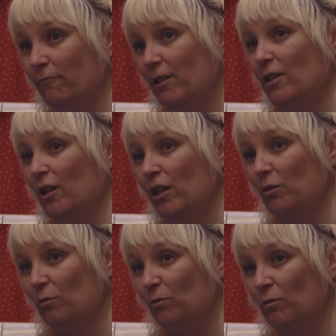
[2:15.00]

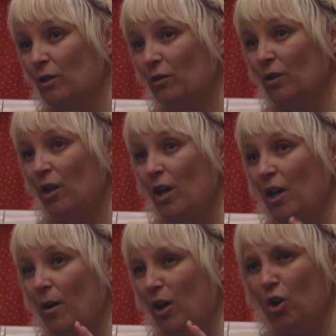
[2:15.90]
recycled.
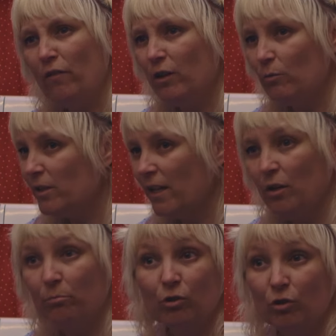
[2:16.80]
A lot of it was
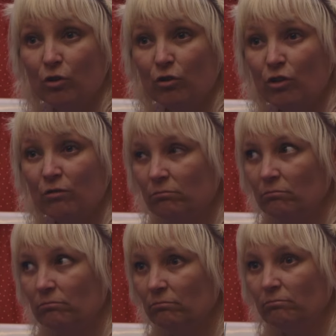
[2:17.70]
sent abroad.
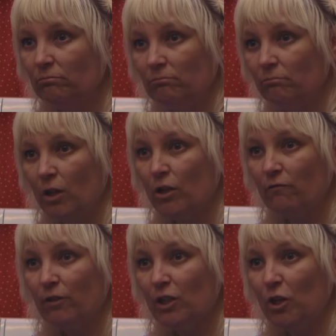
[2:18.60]
I
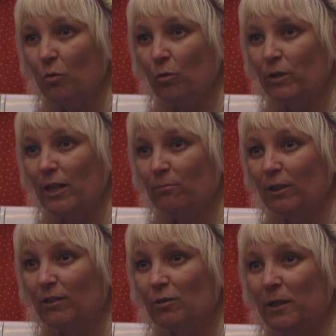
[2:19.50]
don't really know what was
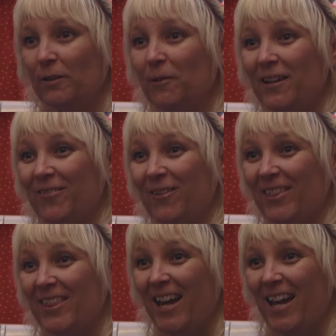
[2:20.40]
happening to it when it
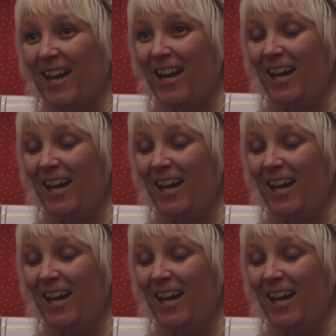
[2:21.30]
went there,